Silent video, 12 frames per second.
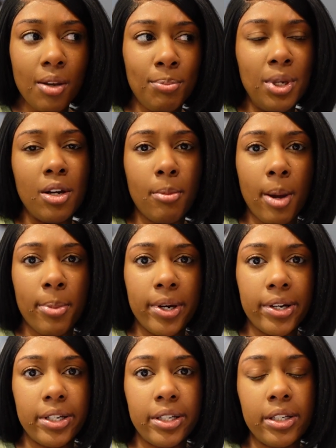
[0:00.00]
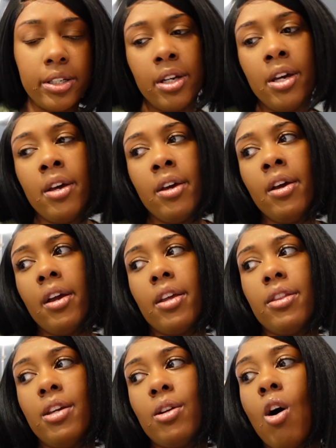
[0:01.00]
being on my period.
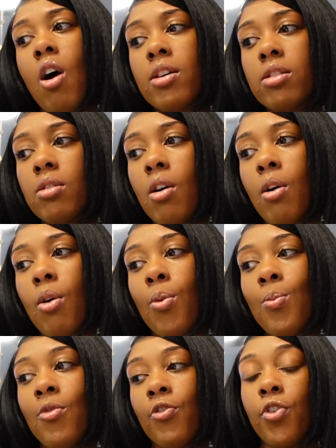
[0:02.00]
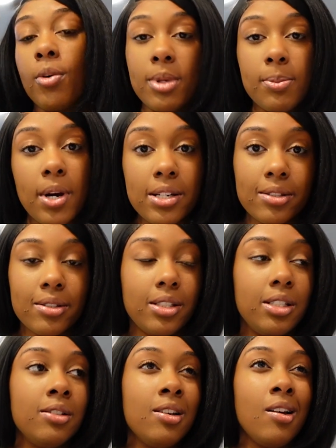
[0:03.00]
And then also, for me
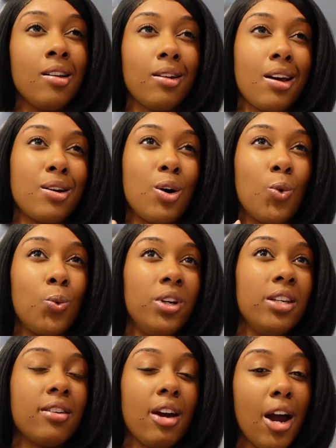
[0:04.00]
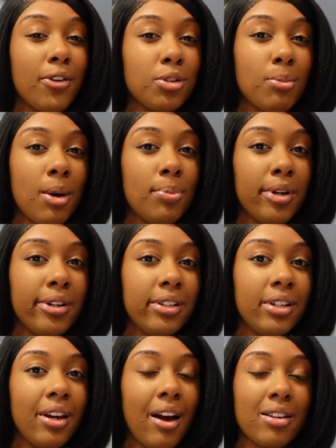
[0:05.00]
personally, like a week after my
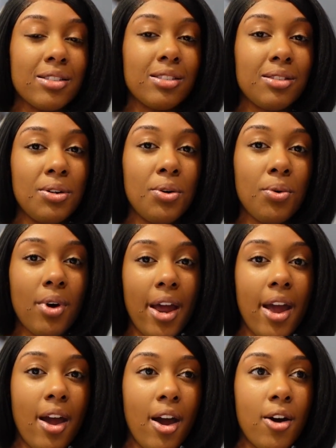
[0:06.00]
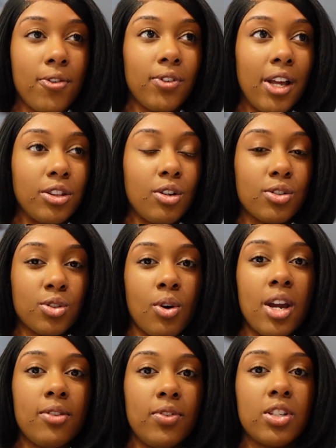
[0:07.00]
period, I still have like those
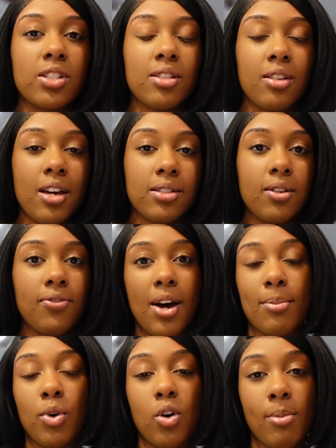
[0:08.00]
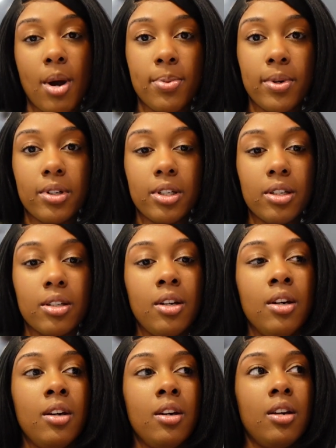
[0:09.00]
cravings as if I'm on my
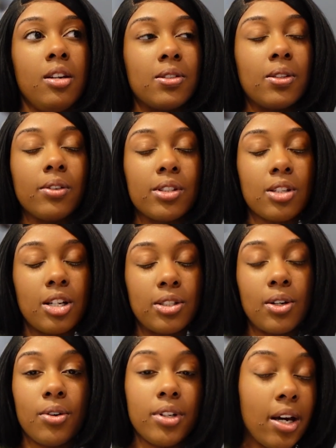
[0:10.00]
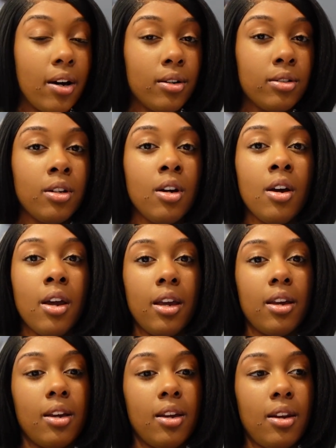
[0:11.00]
period. It slowly starts to go down,
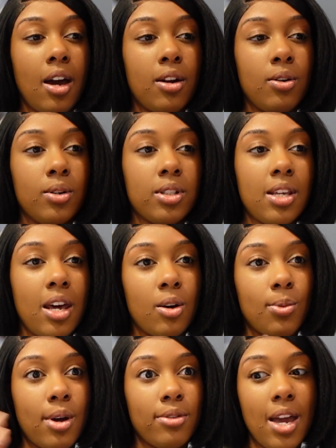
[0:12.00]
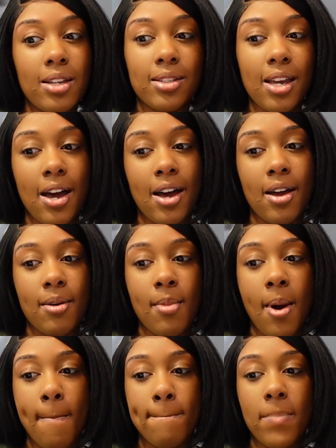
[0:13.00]
and I noticed that around that
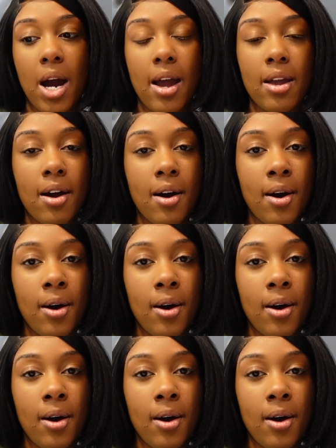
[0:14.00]
time, my